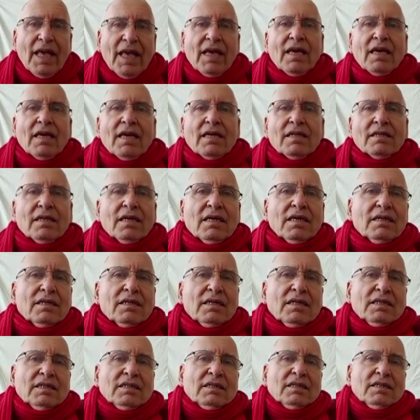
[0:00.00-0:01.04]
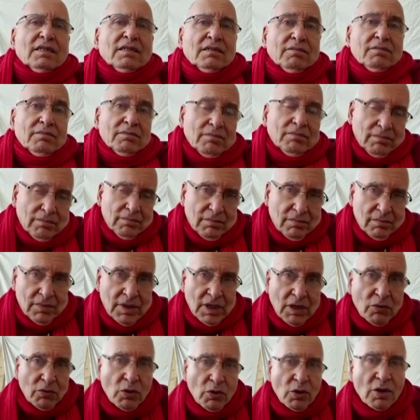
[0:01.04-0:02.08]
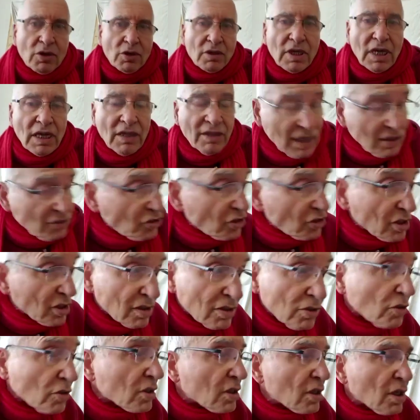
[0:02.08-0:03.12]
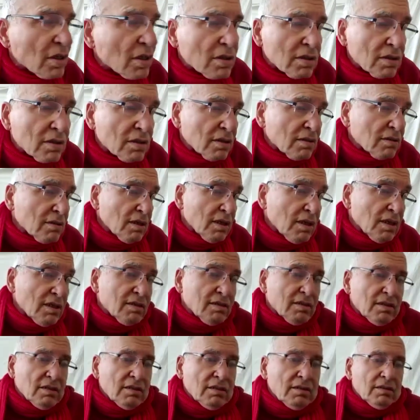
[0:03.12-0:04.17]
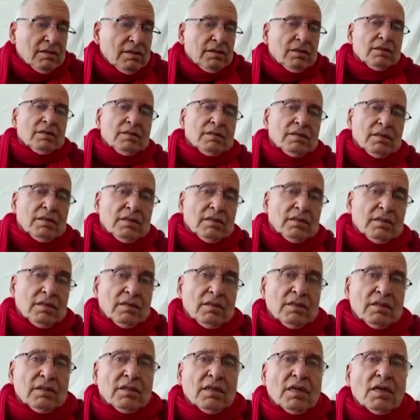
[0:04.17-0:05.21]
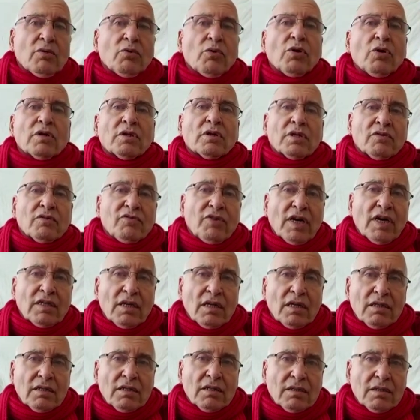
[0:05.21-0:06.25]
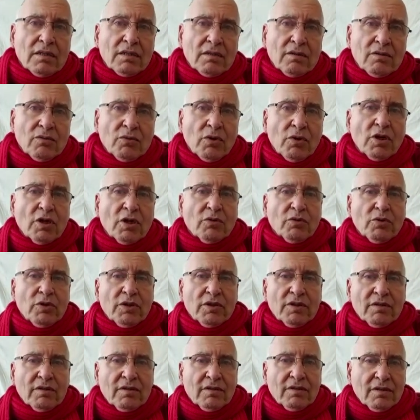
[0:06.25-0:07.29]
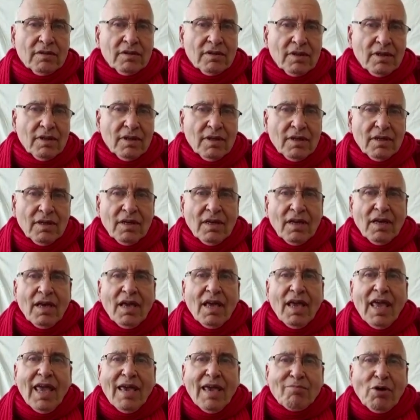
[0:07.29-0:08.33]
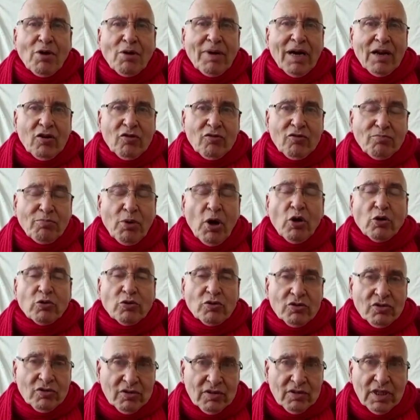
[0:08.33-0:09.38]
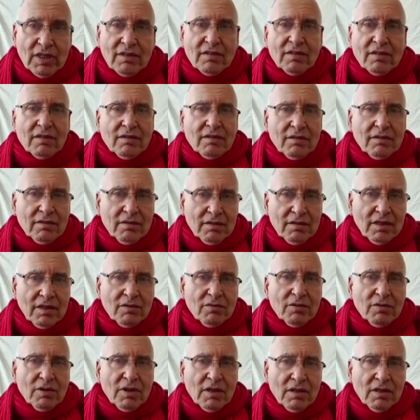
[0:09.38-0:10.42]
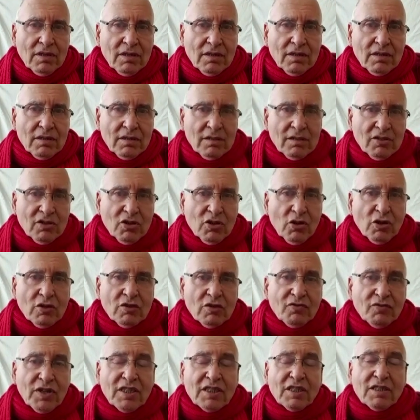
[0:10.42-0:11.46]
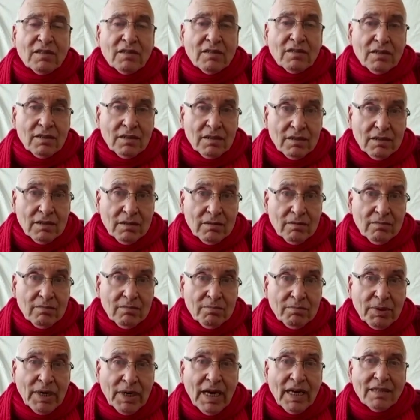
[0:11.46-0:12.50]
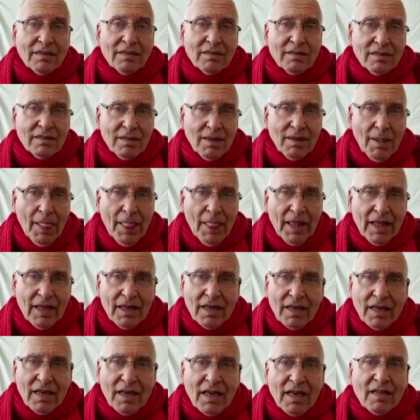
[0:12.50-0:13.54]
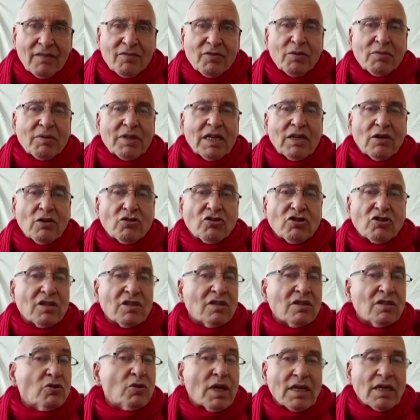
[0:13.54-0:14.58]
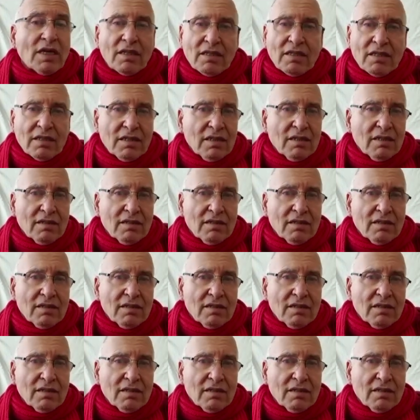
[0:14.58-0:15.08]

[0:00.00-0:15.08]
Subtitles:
and her work, and then she's not an artist, let's say, and her final work was a mobile of bones. That's it. And she got first prize. And from then on, she didn't do anything yet.